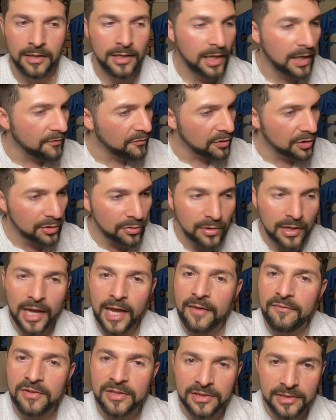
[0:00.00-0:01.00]
If you don't
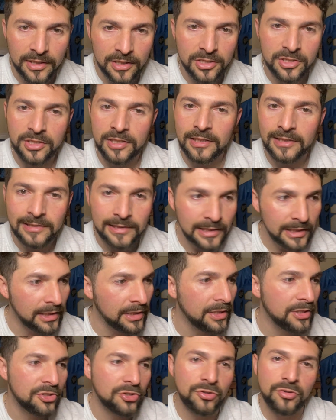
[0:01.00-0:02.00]
have indigenous
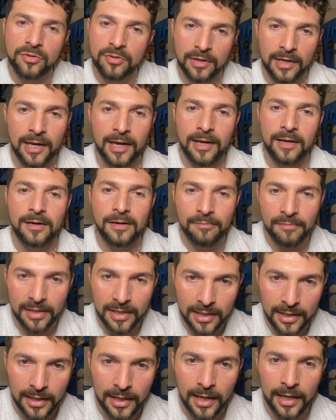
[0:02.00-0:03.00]
lineage, you're not a
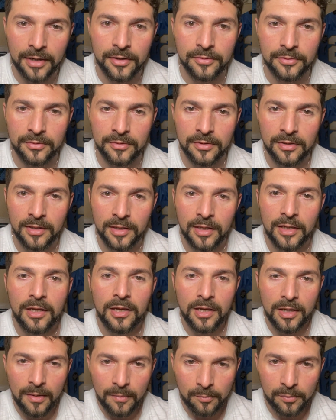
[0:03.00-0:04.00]
Mexicano.
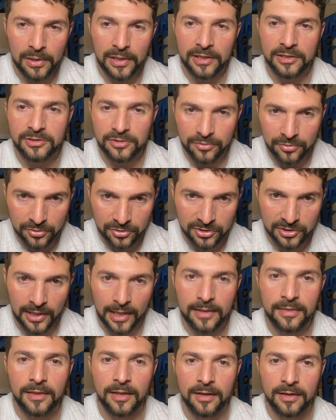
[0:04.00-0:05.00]
Please
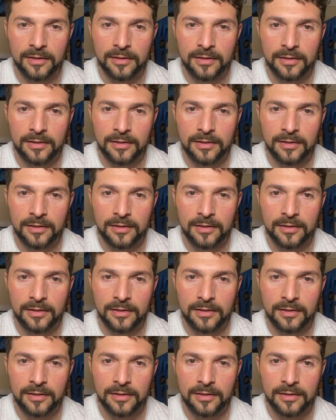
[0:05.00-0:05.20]
understand that.